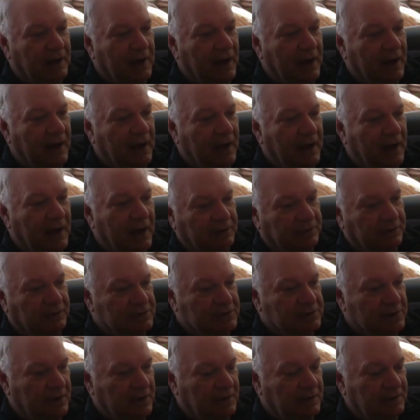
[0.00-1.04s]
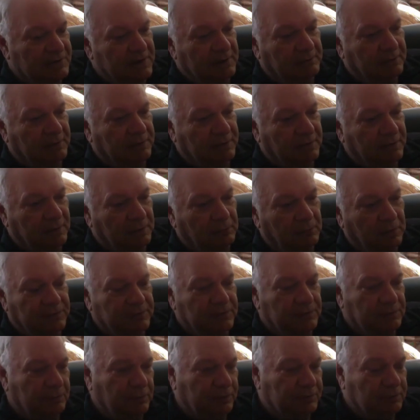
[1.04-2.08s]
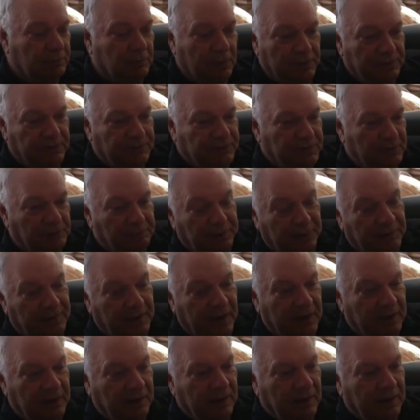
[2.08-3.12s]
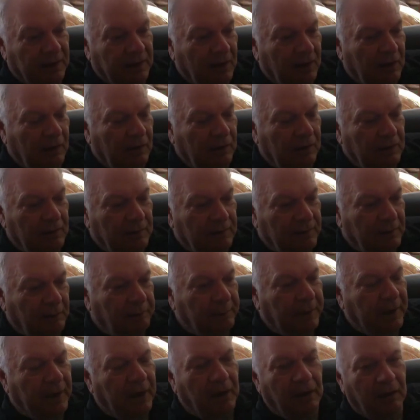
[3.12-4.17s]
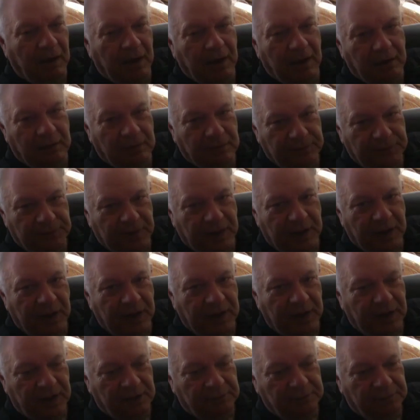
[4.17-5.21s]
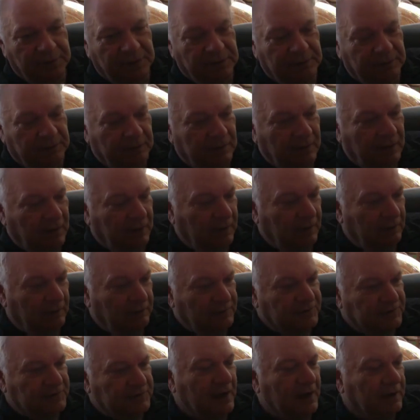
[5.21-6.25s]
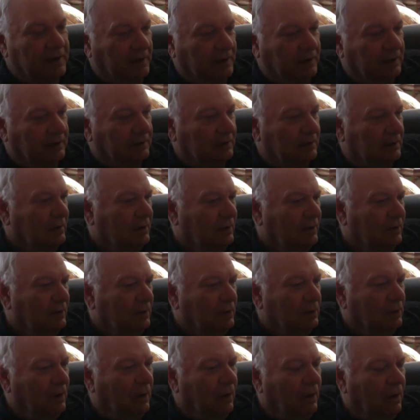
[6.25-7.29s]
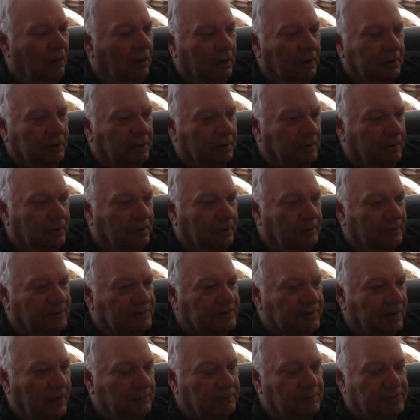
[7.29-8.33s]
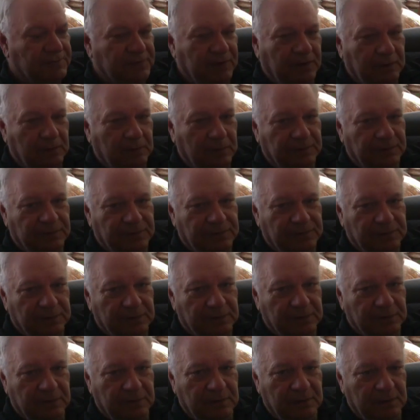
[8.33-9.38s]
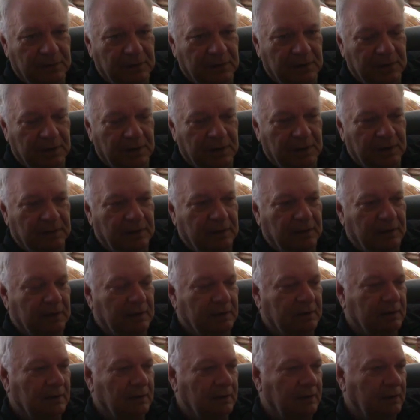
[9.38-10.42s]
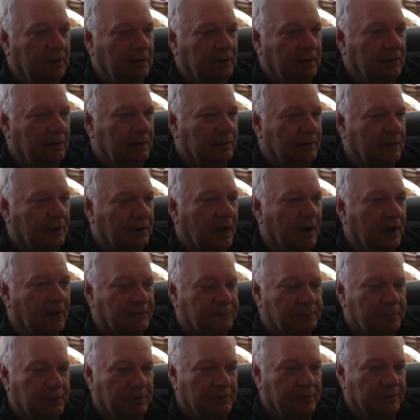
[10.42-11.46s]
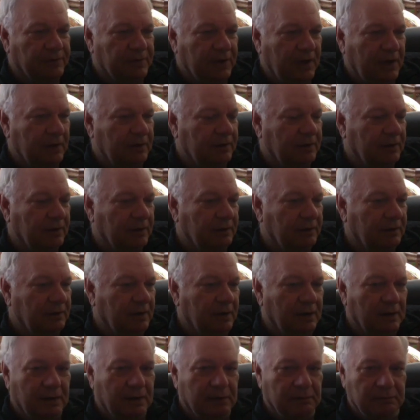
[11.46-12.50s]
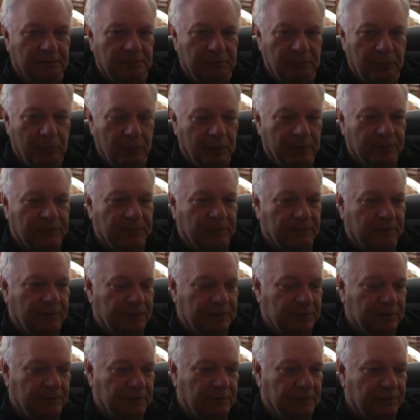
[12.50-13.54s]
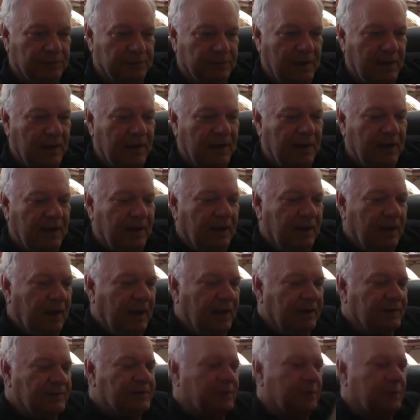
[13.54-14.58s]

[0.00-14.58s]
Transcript: that actually changed everything, which which was simply that the parallels that I had been studying all occurred in the same sequence in, in, the, in the Gospels and in uh, Wars of the Jews. And